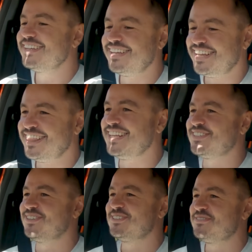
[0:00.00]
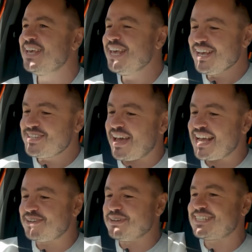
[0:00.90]
That's awesome. So
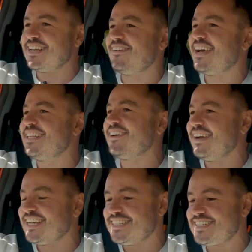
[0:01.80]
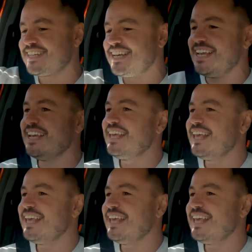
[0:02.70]
as I'm accelerating there, I can see